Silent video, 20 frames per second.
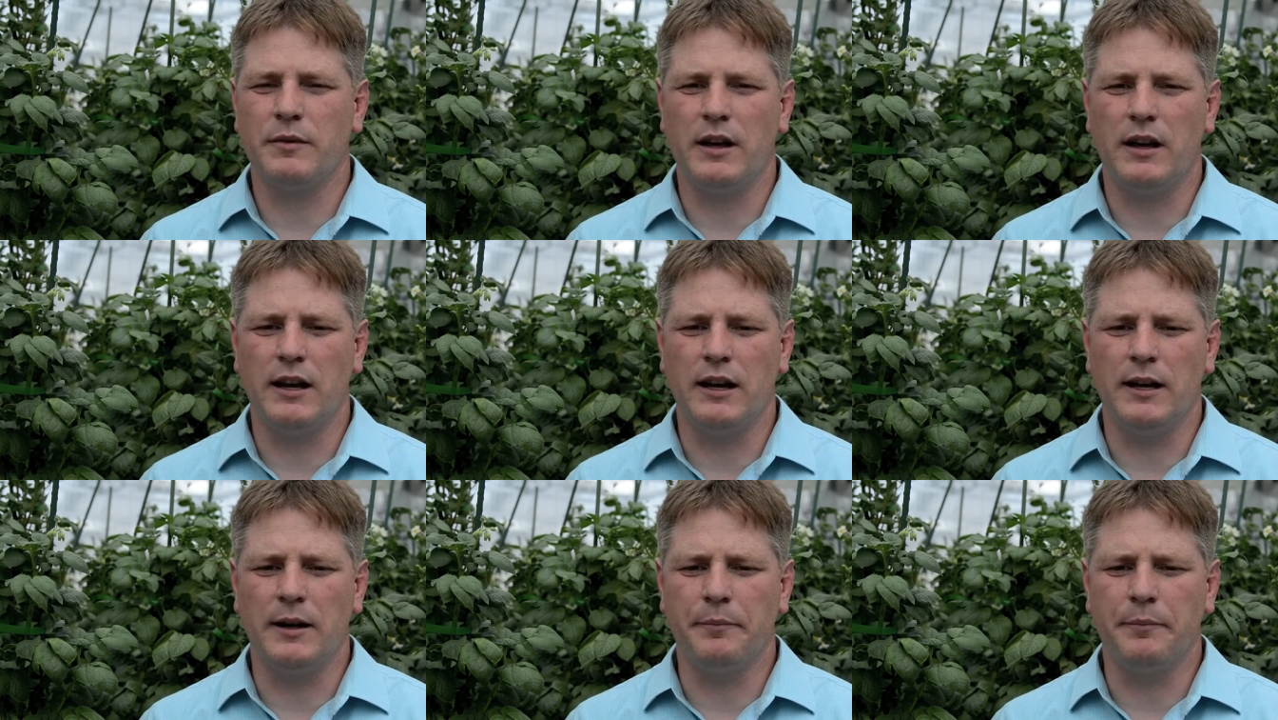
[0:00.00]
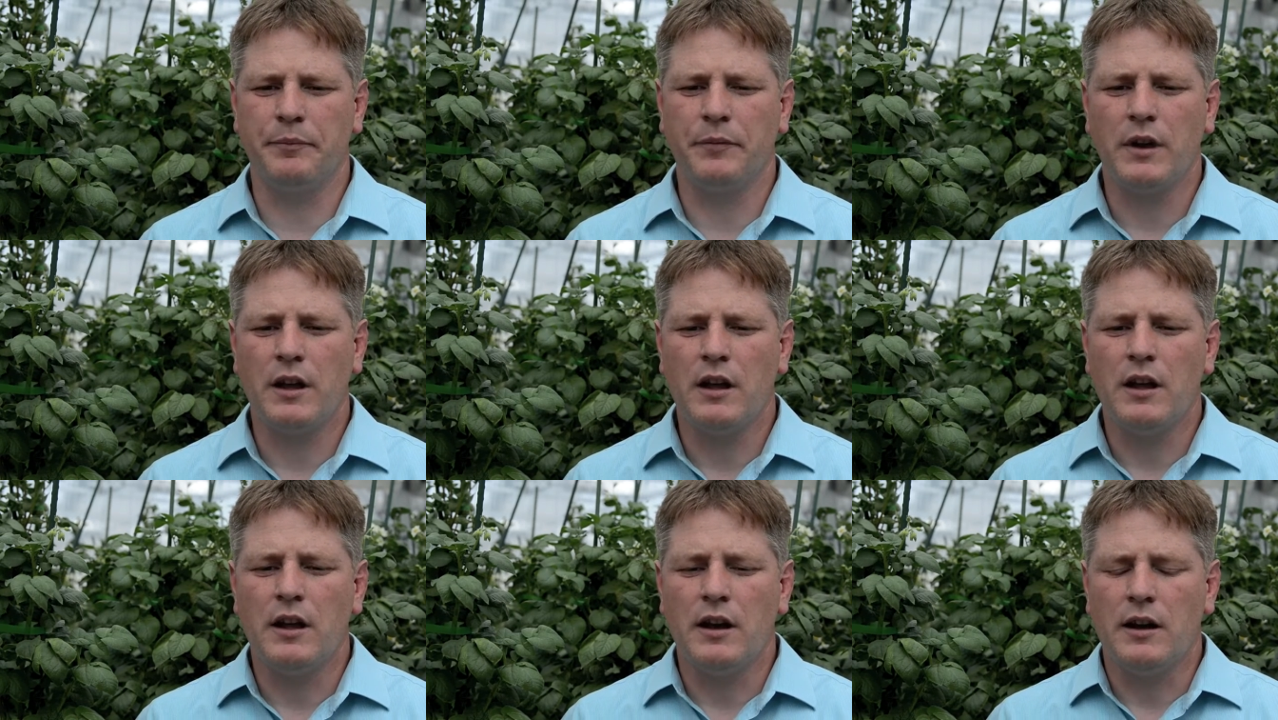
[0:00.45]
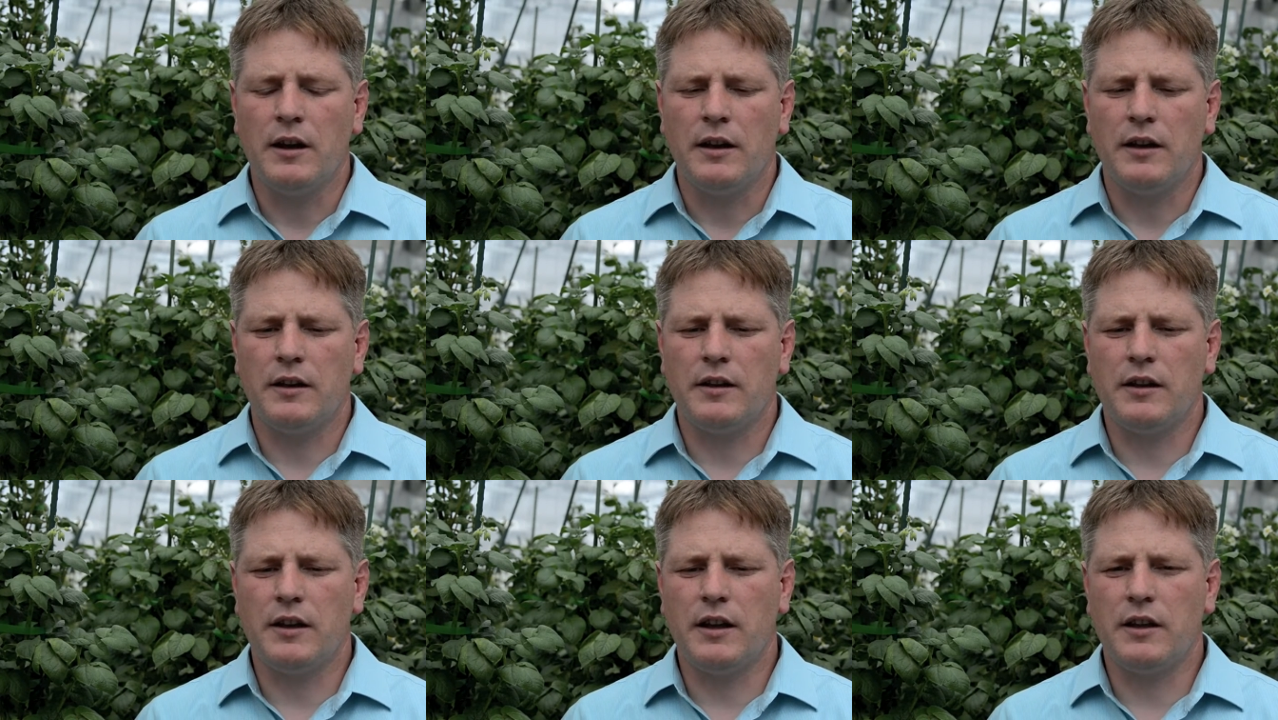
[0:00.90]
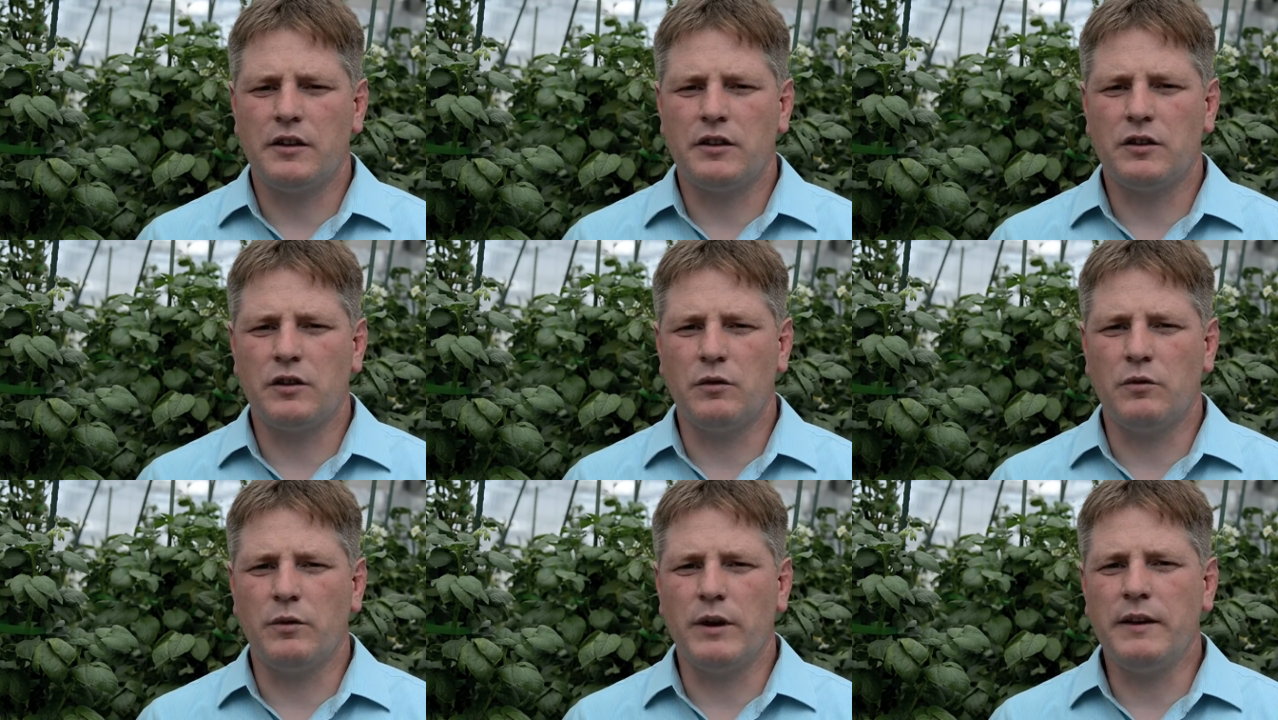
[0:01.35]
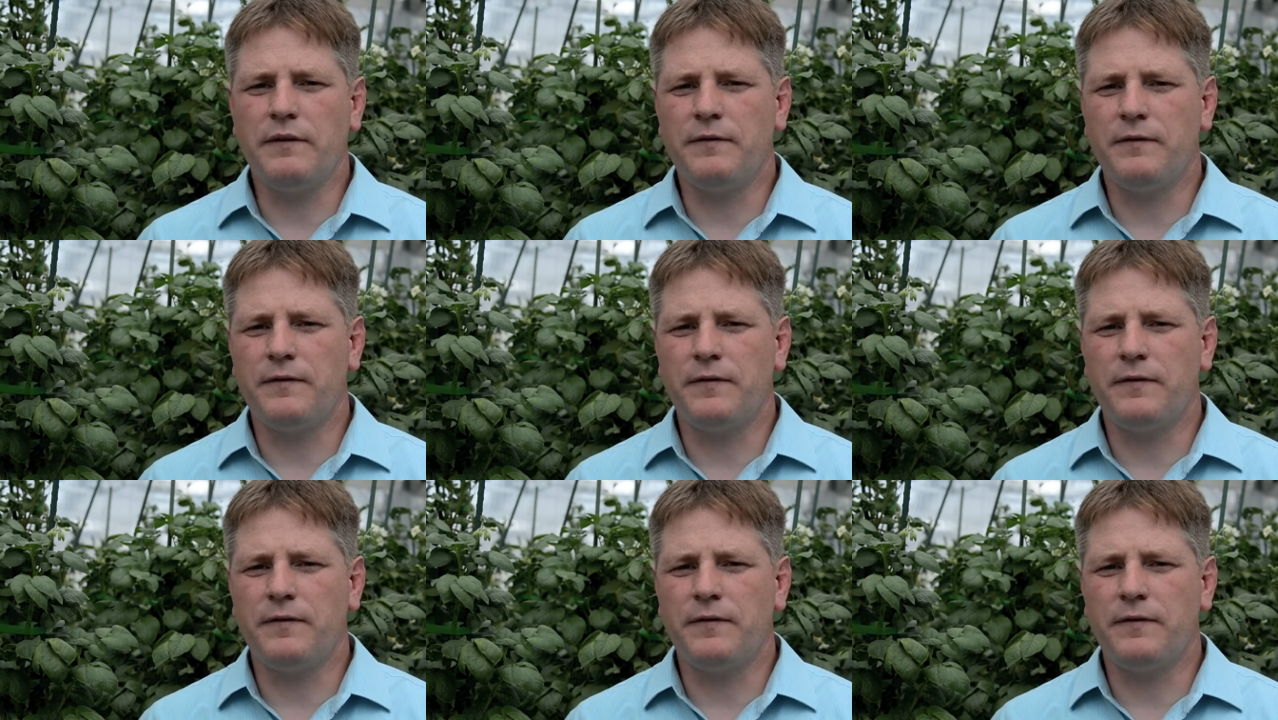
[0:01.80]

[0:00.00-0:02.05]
Um, so we